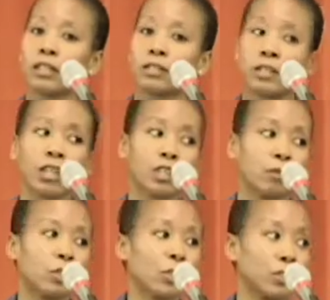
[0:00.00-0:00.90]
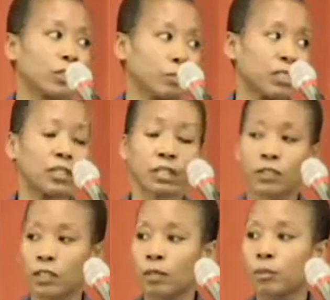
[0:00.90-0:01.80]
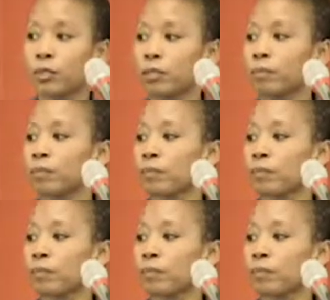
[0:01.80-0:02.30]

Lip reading: you're not going to notice the mistakes anymore.